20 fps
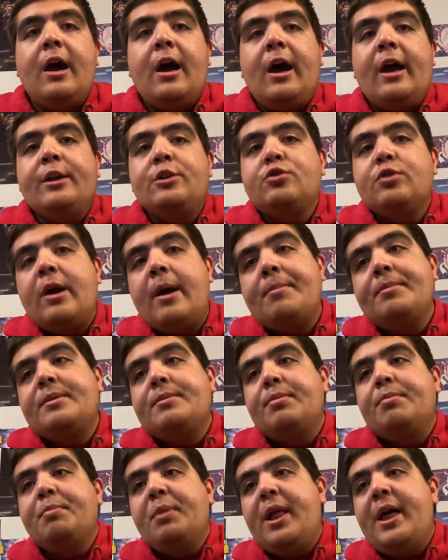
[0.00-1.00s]
I
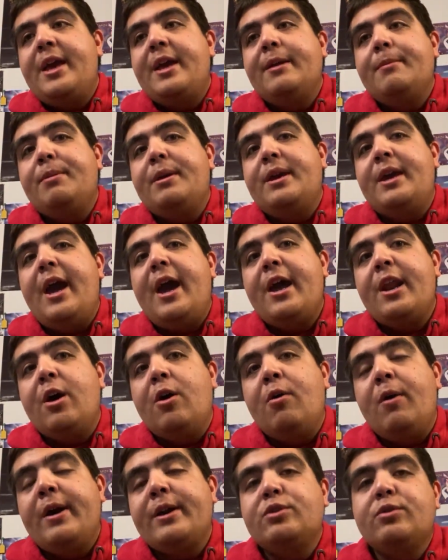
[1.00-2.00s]
dropped playing
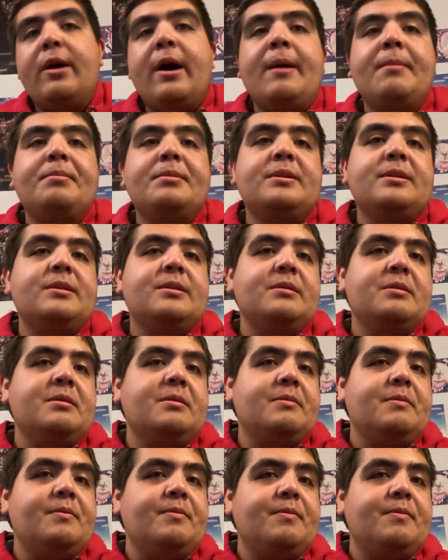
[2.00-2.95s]
piano. I dropped